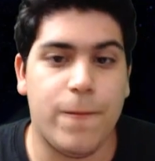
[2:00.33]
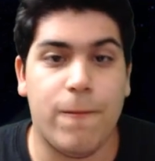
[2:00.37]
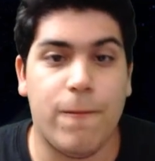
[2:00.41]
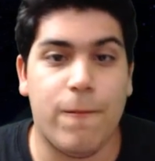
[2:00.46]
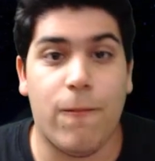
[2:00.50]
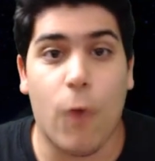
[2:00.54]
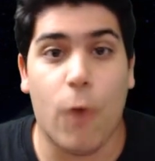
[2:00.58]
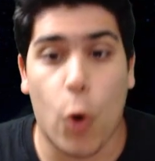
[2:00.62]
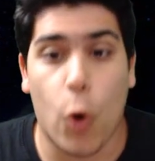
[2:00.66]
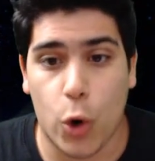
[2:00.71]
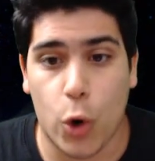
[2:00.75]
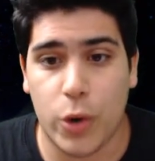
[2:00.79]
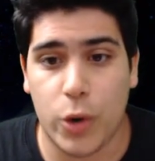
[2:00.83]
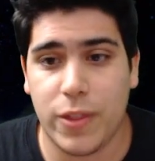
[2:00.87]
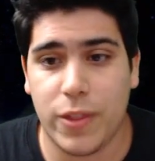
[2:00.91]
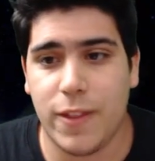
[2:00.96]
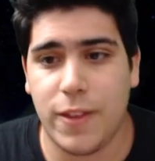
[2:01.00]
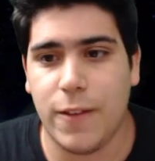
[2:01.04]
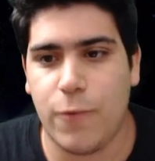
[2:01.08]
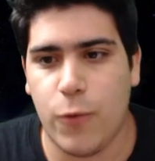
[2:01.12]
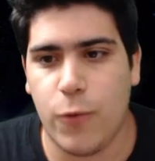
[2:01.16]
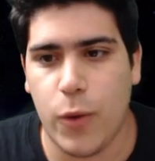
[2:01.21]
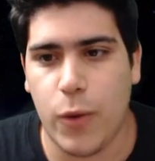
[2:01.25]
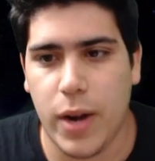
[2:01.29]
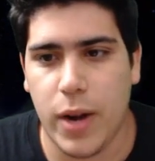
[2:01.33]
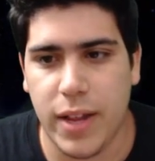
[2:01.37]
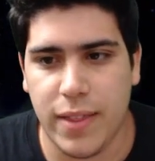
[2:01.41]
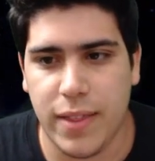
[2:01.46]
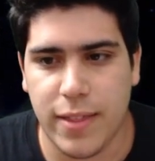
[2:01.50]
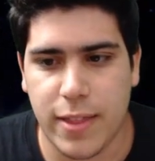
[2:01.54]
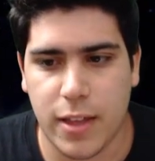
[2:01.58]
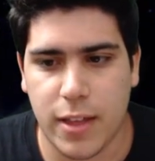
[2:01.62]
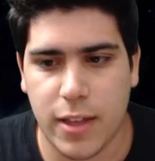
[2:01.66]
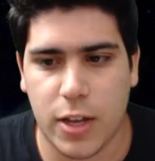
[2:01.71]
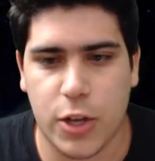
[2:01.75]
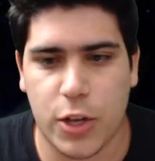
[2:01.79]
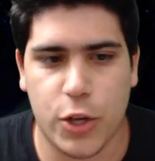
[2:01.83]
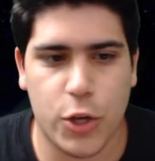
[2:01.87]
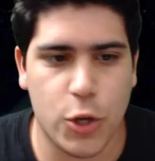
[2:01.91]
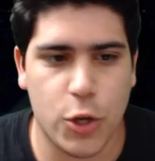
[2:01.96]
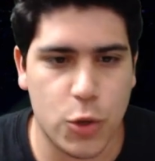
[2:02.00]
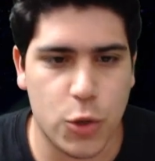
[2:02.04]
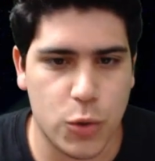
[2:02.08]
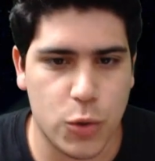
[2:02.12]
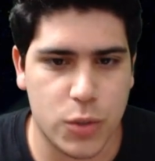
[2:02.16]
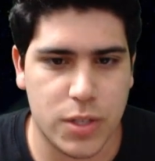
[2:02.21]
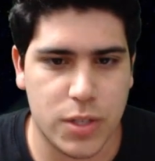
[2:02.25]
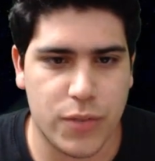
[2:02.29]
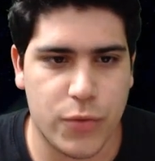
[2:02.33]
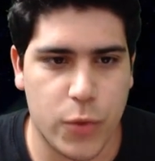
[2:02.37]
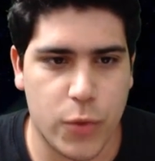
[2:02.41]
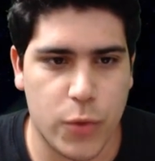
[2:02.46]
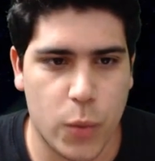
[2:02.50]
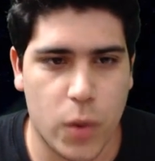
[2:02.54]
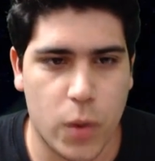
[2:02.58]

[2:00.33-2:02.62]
4 different queues if you want.